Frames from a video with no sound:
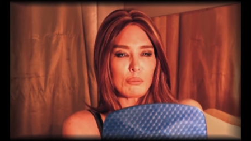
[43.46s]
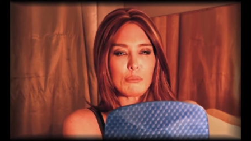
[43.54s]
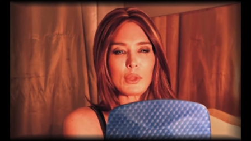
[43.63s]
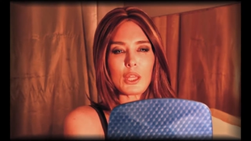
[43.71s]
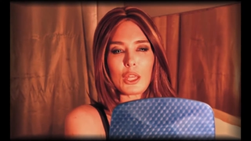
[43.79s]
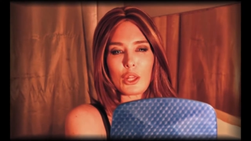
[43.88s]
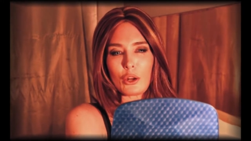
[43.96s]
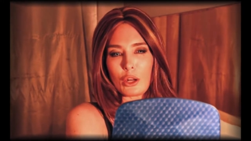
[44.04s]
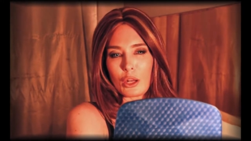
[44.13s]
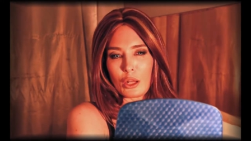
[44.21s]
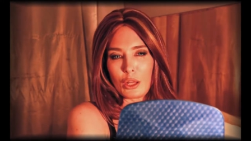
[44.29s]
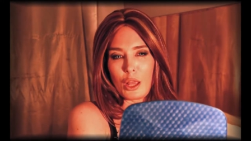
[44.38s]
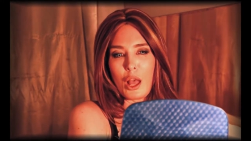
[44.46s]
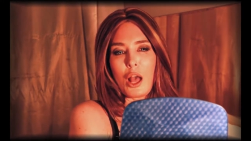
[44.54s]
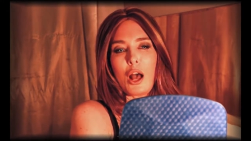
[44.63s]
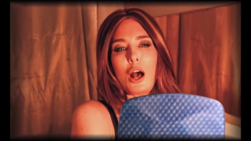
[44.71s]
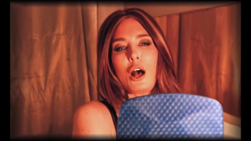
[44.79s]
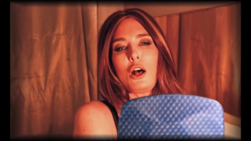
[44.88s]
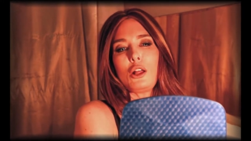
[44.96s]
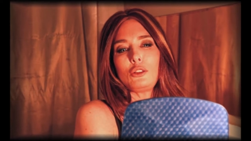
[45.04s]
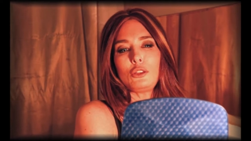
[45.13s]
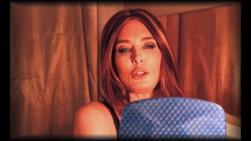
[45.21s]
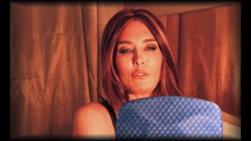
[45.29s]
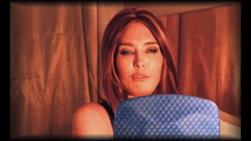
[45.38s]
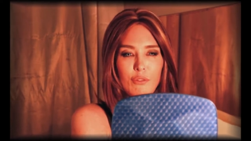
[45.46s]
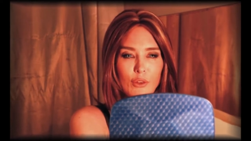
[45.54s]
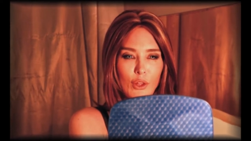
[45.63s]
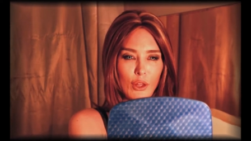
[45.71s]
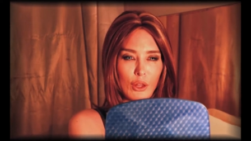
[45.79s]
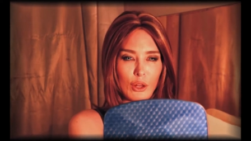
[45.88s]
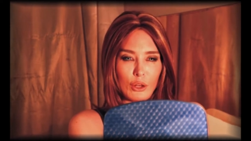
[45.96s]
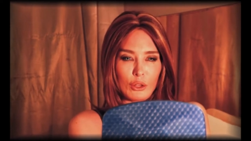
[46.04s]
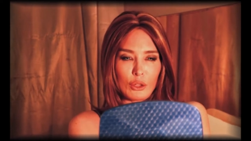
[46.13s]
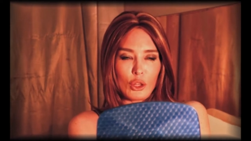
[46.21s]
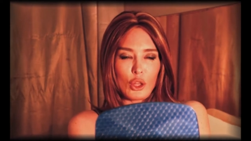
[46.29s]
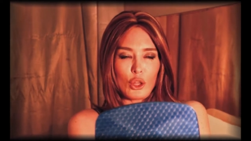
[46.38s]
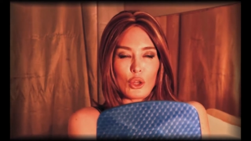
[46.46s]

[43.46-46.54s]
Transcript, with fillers: mirror on the phone,